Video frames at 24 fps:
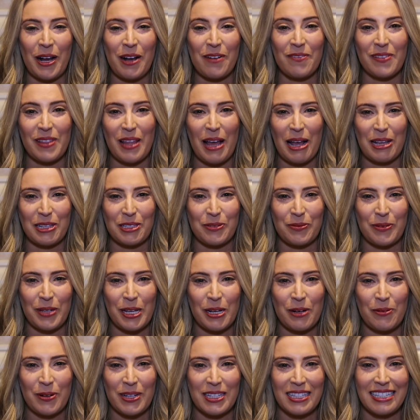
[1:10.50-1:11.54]
of last
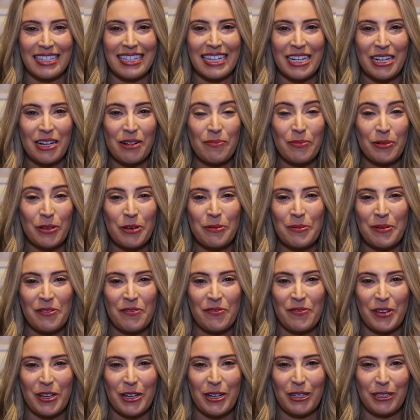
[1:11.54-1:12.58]
week was Neil
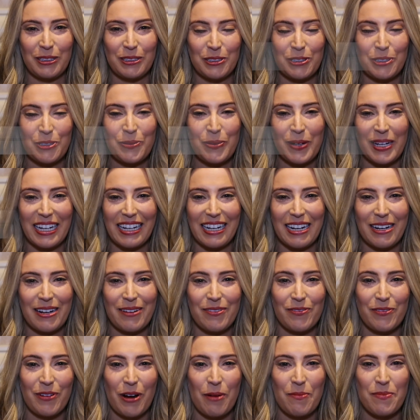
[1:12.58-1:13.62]
Blumenfield tweeting
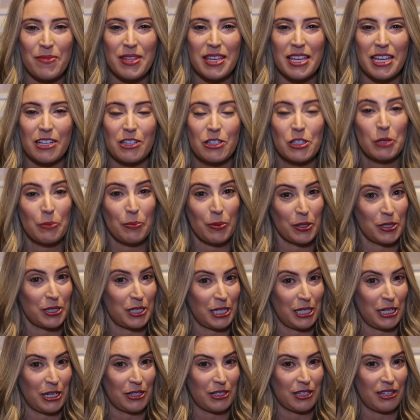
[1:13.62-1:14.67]
from the Super
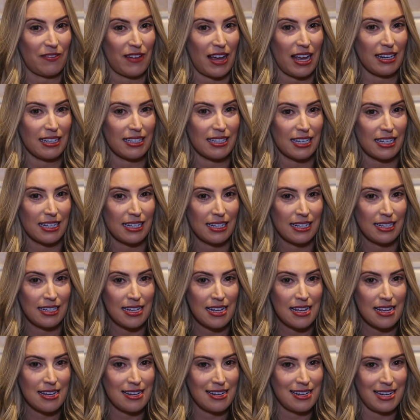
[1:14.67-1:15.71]
Seniors event.
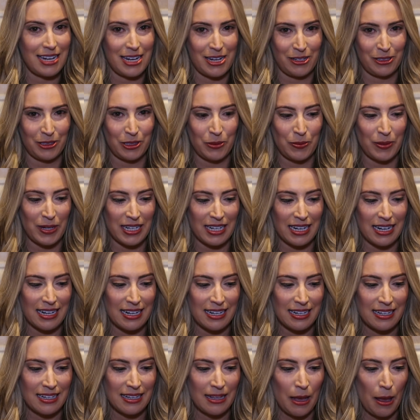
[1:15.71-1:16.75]
Neil tweeted,
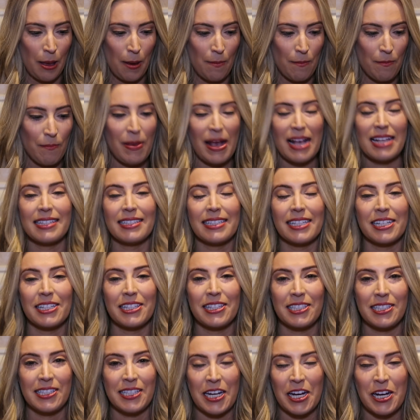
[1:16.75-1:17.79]
Best
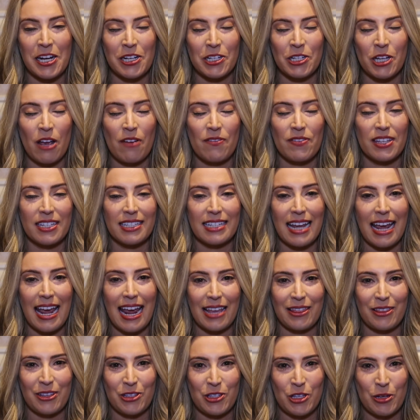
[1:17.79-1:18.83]
exchange of the day
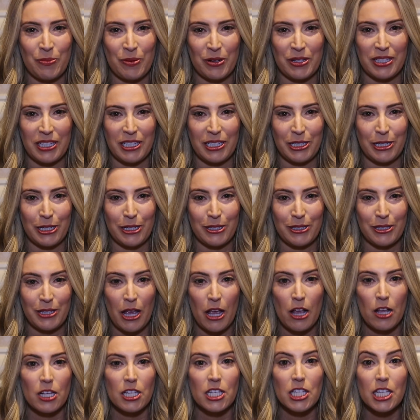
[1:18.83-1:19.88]
at the Super Seniors.
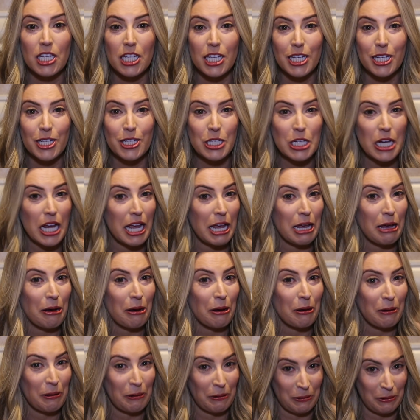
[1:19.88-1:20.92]
TJ
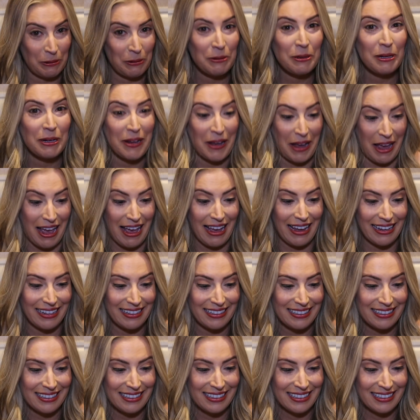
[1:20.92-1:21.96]
Cloutier